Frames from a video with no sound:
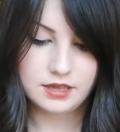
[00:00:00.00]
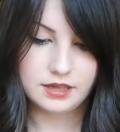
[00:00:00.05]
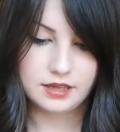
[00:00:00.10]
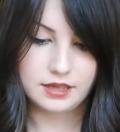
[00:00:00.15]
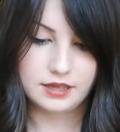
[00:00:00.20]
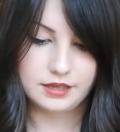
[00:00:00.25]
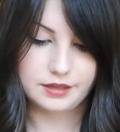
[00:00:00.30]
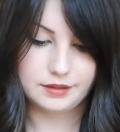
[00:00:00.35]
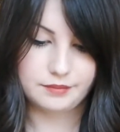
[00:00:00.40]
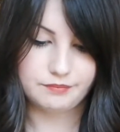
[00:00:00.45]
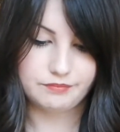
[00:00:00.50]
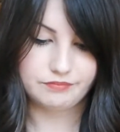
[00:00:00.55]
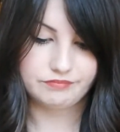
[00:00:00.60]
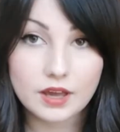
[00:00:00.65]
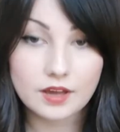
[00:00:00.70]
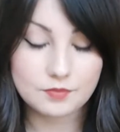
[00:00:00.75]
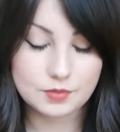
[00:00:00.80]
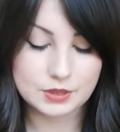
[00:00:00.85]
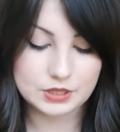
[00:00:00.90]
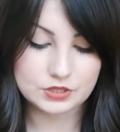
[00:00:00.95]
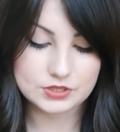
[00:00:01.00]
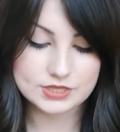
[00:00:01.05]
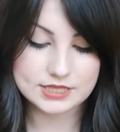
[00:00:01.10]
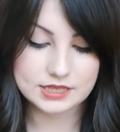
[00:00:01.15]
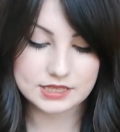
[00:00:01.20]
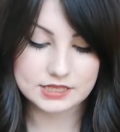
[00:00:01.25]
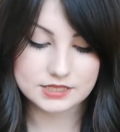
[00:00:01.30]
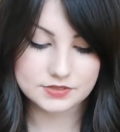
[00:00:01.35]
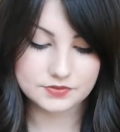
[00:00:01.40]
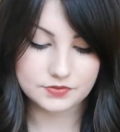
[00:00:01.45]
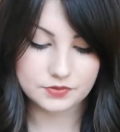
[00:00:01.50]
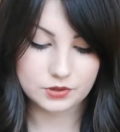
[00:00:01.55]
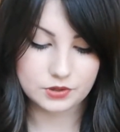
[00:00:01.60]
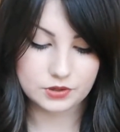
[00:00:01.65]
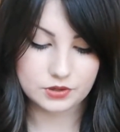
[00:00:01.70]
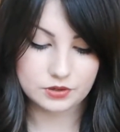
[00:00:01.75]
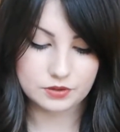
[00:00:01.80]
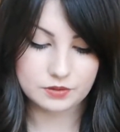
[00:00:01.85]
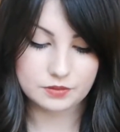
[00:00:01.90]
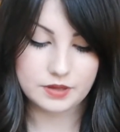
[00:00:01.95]
I've been using this
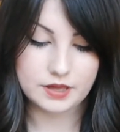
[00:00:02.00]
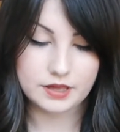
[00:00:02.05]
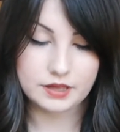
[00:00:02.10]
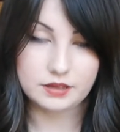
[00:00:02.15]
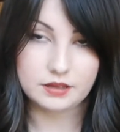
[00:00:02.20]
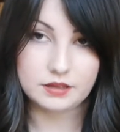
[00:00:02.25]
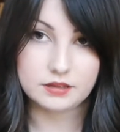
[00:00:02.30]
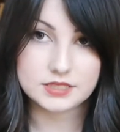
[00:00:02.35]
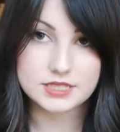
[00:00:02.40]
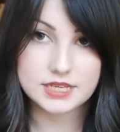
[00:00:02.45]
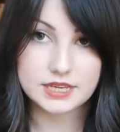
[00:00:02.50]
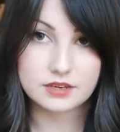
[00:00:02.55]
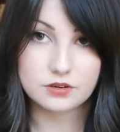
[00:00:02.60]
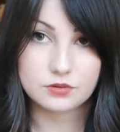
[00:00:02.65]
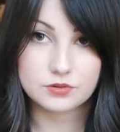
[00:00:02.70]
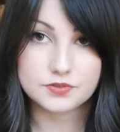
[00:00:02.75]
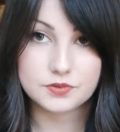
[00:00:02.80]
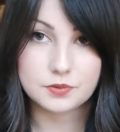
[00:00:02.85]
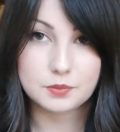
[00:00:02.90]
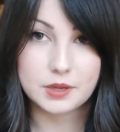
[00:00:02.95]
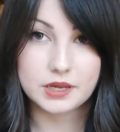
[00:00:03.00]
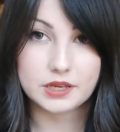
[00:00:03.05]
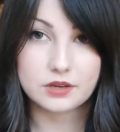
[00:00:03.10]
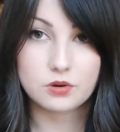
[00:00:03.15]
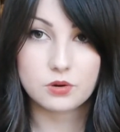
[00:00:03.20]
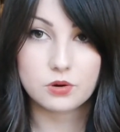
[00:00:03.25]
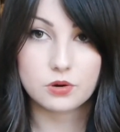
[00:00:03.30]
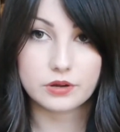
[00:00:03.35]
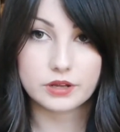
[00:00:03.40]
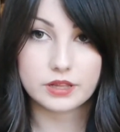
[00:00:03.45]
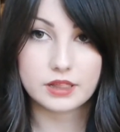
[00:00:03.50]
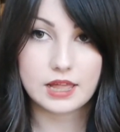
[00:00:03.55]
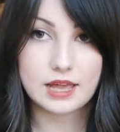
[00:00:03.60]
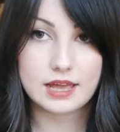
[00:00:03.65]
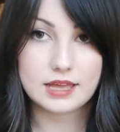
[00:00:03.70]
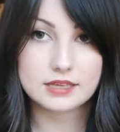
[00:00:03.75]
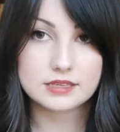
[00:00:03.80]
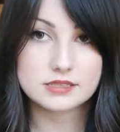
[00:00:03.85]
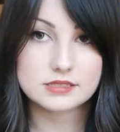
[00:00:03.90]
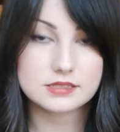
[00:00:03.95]
for taking notes for my core
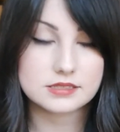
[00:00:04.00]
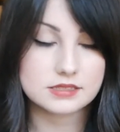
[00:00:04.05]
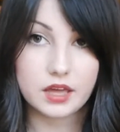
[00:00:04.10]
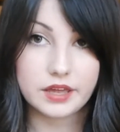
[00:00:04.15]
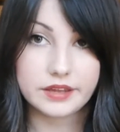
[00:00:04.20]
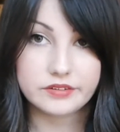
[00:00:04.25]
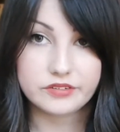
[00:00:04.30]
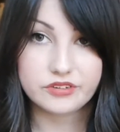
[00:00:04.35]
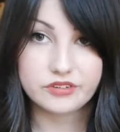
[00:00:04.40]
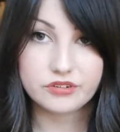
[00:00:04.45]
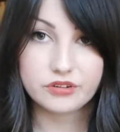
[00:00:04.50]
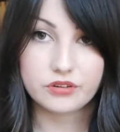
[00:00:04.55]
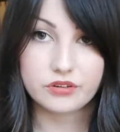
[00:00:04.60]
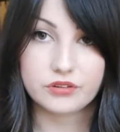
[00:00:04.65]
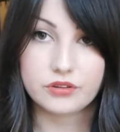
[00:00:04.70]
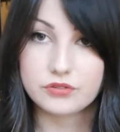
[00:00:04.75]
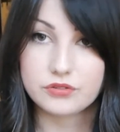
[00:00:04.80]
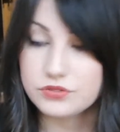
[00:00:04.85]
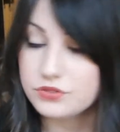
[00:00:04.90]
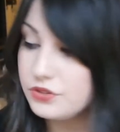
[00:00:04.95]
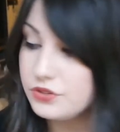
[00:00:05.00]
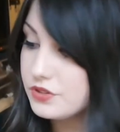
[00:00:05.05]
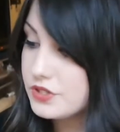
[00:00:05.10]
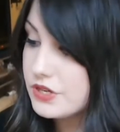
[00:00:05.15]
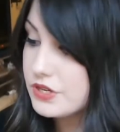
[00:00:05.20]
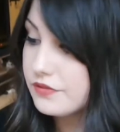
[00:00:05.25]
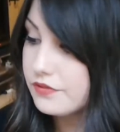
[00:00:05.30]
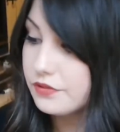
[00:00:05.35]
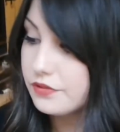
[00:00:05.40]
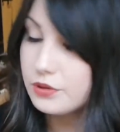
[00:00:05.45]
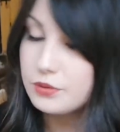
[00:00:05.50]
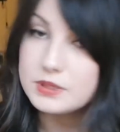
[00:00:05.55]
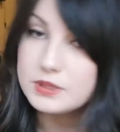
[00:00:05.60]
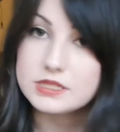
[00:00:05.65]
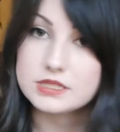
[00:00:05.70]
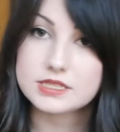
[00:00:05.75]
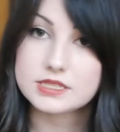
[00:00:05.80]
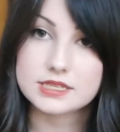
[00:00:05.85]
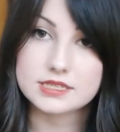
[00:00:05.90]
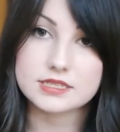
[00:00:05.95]
class, and I'll also use it for
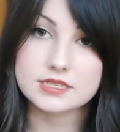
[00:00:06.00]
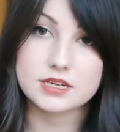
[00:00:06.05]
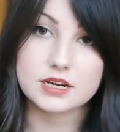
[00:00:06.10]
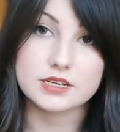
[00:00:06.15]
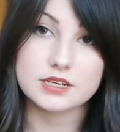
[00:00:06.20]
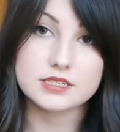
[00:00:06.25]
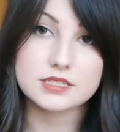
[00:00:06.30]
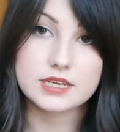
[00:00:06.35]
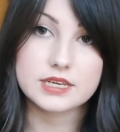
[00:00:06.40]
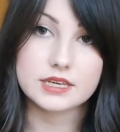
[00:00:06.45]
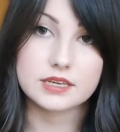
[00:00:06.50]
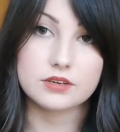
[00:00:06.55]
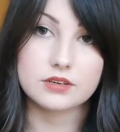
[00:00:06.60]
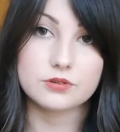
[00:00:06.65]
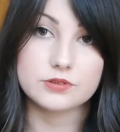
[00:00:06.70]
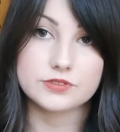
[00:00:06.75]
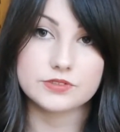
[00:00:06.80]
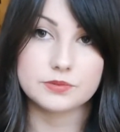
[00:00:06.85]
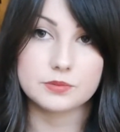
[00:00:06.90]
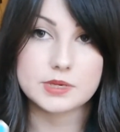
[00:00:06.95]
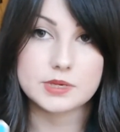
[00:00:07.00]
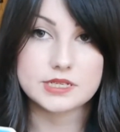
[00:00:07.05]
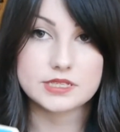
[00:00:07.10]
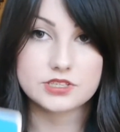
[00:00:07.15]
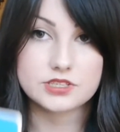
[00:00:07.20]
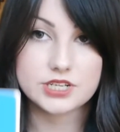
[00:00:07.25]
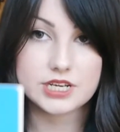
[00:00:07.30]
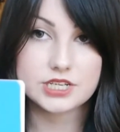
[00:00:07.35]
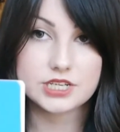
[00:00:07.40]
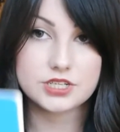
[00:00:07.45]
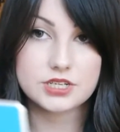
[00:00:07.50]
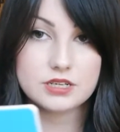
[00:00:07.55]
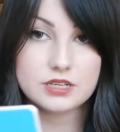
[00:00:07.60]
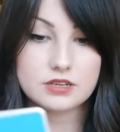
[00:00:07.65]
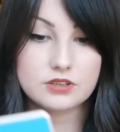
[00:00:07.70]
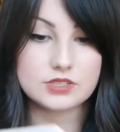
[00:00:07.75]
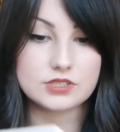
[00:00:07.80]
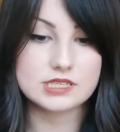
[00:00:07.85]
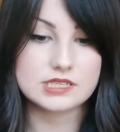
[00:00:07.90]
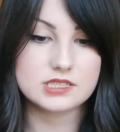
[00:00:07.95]
once I start taking notes for my
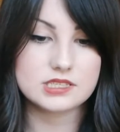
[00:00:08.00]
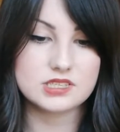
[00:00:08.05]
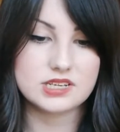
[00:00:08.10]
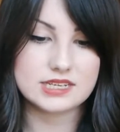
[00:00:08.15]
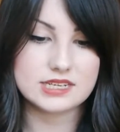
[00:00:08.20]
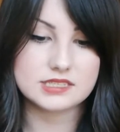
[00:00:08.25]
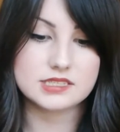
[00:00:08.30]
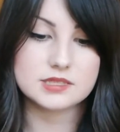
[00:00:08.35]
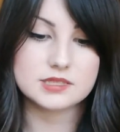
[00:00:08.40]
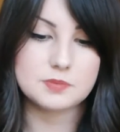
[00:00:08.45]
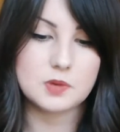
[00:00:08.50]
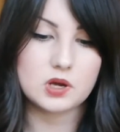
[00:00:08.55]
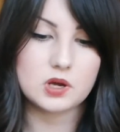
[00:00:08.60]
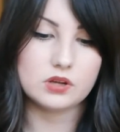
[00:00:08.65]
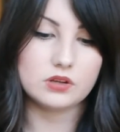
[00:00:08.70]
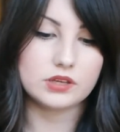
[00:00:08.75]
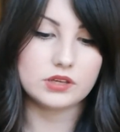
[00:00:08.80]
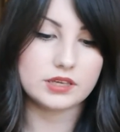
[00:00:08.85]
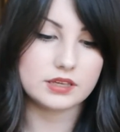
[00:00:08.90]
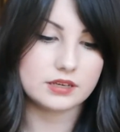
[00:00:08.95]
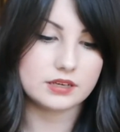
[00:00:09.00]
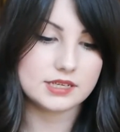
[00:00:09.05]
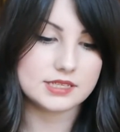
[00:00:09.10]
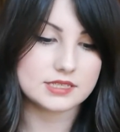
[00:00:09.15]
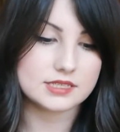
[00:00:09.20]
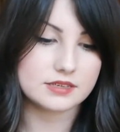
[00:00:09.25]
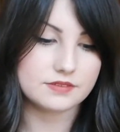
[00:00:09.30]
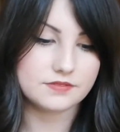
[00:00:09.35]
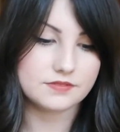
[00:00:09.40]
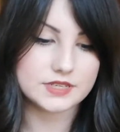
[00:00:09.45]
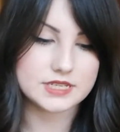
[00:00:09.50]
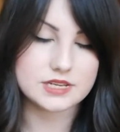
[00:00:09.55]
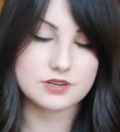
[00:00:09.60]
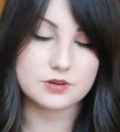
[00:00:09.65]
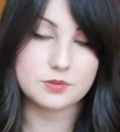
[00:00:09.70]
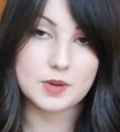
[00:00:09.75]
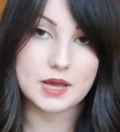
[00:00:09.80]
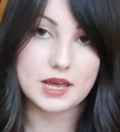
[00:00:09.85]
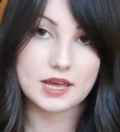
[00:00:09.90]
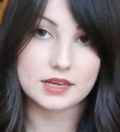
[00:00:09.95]
dissertation, because it's nice and small, you can easily fit it in
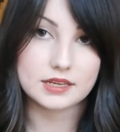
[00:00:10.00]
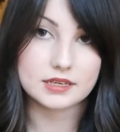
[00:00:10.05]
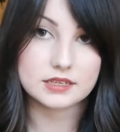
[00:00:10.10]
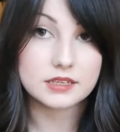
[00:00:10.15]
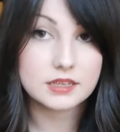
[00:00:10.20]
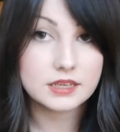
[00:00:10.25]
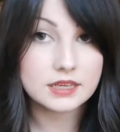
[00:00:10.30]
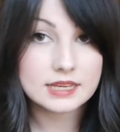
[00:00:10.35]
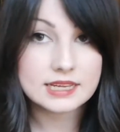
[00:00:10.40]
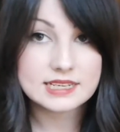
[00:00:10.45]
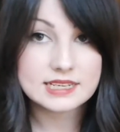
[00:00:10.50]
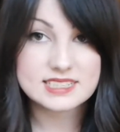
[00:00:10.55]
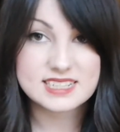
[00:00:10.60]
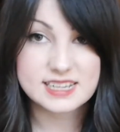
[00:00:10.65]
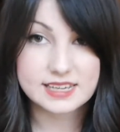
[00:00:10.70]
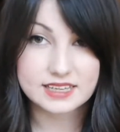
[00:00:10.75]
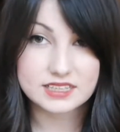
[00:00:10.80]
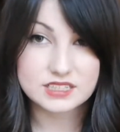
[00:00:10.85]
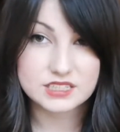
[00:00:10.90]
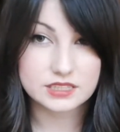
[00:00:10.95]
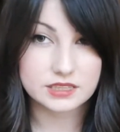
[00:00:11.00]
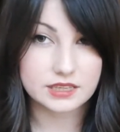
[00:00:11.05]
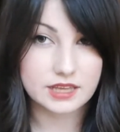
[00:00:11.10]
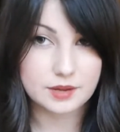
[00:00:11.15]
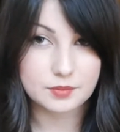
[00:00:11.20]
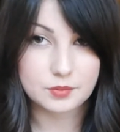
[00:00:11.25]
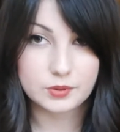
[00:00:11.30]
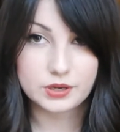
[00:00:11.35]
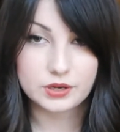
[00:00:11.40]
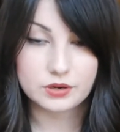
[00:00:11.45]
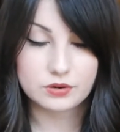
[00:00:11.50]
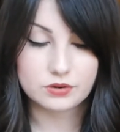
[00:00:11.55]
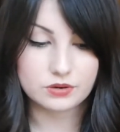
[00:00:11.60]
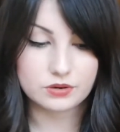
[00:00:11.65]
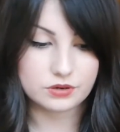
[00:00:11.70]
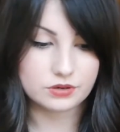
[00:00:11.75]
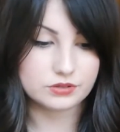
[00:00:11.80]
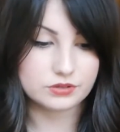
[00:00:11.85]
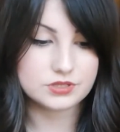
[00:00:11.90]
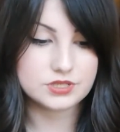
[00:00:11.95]
your bag and take it to the library
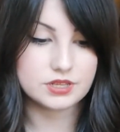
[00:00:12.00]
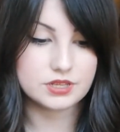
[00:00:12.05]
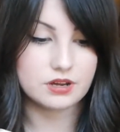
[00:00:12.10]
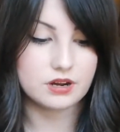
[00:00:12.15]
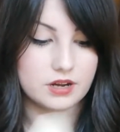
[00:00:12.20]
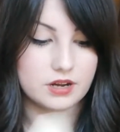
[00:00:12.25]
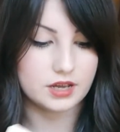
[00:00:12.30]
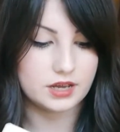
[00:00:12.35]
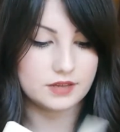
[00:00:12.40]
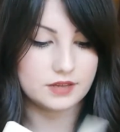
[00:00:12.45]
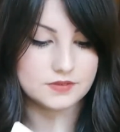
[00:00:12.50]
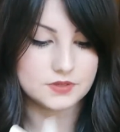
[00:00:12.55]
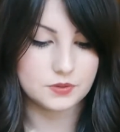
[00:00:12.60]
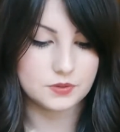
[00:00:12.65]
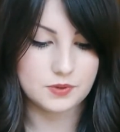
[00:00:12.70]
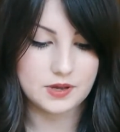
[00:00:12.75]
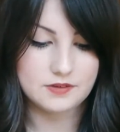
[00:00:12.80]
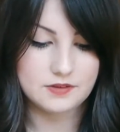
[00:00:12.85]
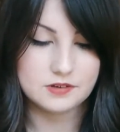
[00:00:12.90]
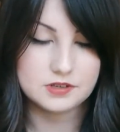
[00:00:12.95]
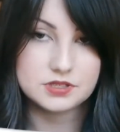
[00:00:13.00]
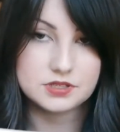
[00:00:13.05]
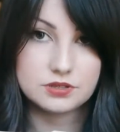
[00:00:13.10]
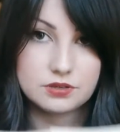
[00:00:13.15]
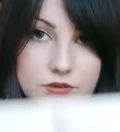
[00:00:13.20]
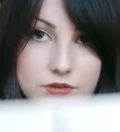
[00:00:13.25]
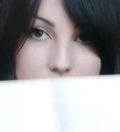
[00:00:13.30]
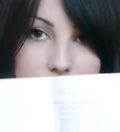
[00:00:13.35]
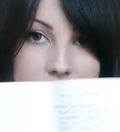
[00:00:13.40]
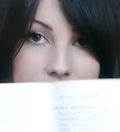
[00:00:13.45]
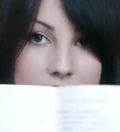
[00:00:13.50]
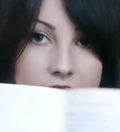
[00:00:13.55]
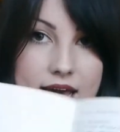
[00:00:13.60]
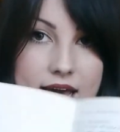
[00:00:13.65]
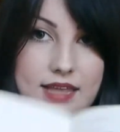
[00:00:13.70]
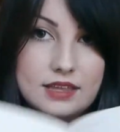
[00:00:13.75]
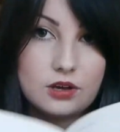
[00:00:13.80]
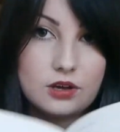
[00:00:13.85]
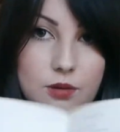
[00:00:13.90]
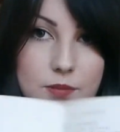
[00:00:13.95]
or to the archives or whatever. So
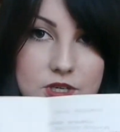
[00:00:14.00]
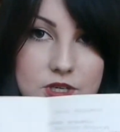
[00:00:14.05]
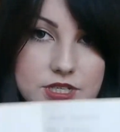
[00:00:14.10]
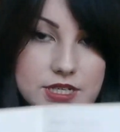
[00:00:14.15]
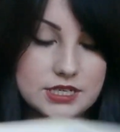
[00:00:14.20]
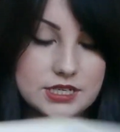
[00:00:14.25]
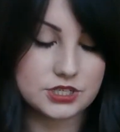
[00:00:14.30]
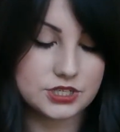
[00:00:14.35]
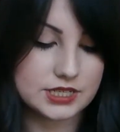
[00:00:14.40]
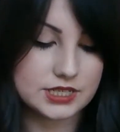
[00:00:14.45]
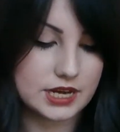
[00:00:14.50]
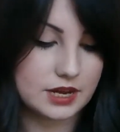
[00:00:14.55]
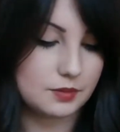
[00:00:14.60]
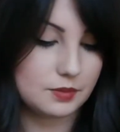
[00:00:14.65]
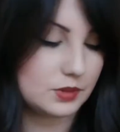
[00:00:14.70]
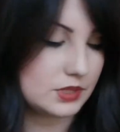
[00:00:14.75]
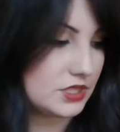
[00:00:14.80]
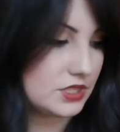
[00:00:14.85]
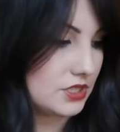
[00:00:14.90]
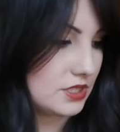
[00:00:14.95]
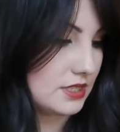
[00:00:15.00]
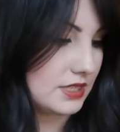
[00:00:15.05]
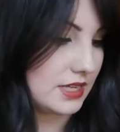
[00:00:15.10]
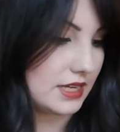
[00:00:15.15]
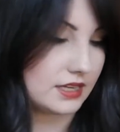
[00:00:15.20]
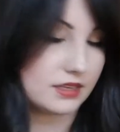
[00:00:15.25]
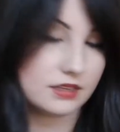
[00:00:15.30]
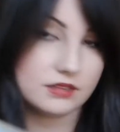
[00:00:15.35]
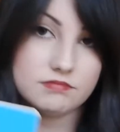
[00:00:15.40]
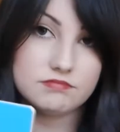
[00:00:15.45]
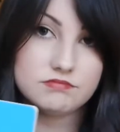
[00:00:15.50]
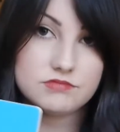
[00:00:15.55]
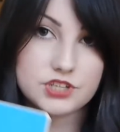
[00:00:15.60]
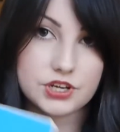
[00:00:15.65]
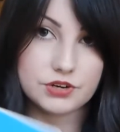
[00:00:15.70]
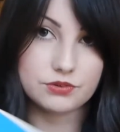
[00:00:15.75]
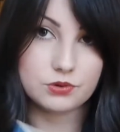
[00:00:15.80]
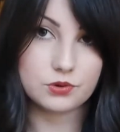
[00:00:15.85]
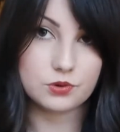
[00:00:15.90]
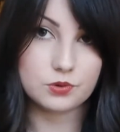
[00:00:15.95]
I haven't got much in it just now, but it's just like a
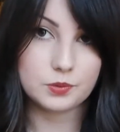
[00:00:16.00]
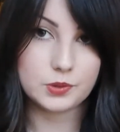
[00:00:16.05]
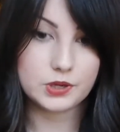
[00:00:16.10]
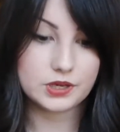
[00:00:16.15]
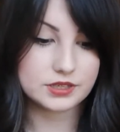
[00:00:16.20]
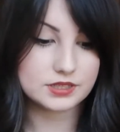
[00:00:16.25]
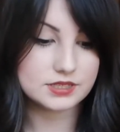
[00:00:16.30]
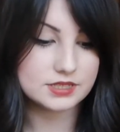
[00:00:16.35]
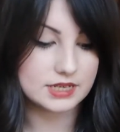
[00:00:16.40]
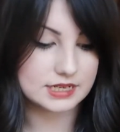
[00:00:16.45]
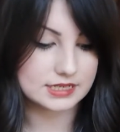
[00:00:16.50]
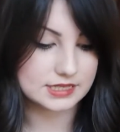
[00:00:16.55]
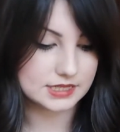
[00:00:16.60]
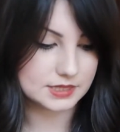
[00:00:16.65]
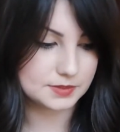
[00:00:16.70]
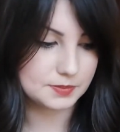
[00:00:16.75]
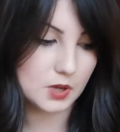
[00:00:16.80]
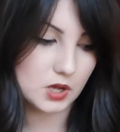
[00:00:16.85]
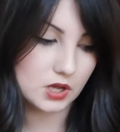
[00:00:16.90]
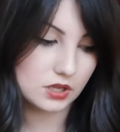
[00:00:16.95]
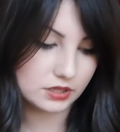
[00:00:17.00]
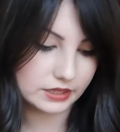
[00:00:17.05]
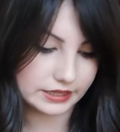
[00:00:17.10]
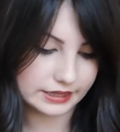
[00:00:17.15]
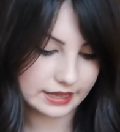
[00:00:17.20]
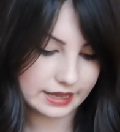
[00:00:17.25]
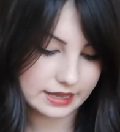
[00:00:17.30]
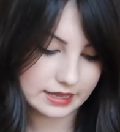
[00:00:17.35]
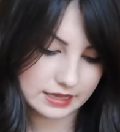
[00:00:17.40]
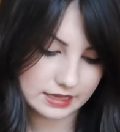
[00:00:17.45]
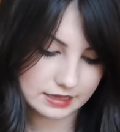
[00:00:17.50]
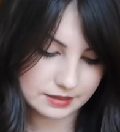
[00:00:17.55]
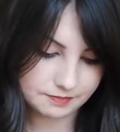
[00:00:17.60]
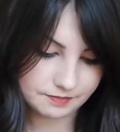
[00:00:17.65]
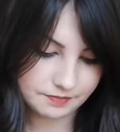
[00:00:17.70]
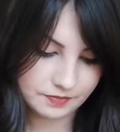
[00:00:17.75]
general notebook, it's nice and small, I like it.